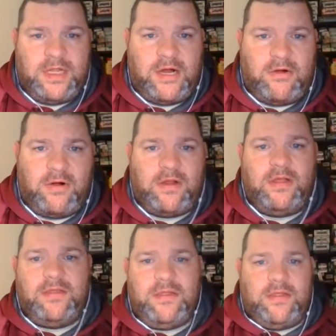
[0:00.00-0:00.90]

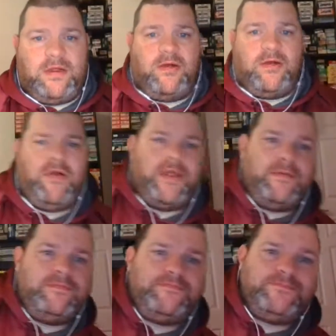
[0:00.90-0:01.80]
our
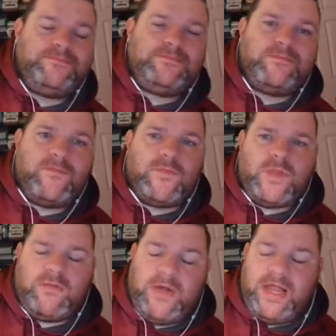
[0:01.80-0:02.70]
area,
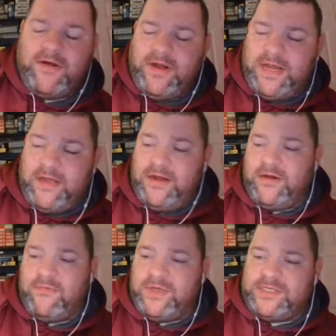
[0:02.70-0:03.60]
my area down
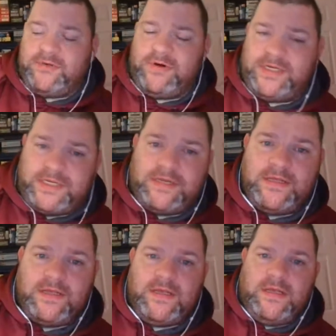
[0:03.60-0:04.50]
here in West Norrington.
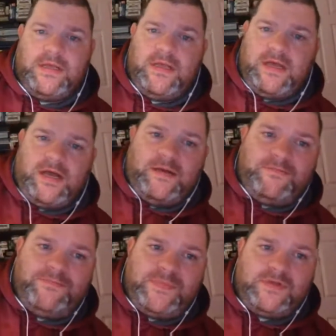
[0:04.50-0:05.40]

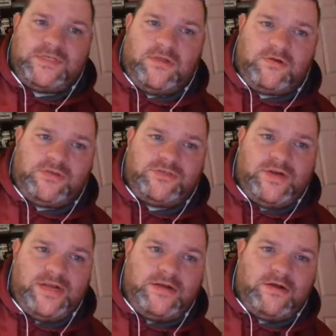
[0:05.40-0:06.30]
There's a local
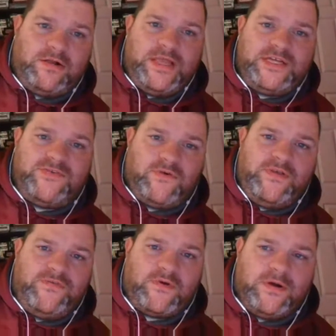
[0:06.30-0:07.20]
train called
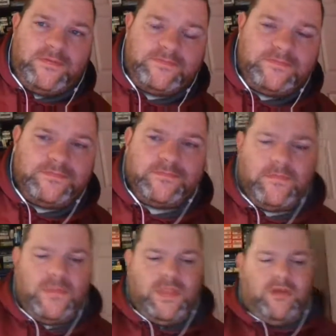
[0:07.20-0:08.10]
H44
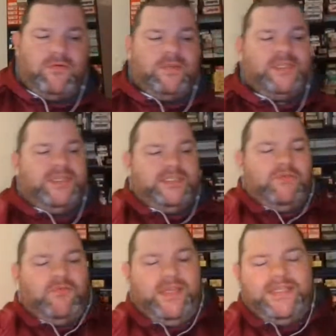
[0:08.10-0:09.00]
that runs
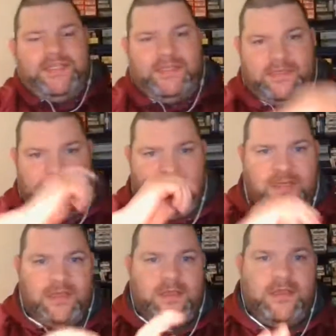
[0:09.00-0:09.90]
east and west
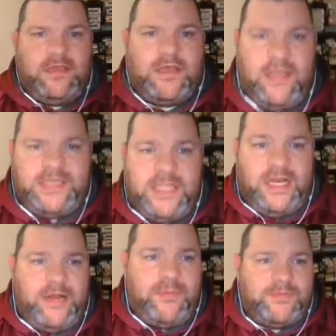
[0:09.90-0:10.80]

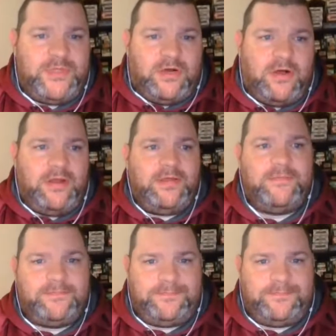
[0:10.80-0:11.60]
into Abrams Yard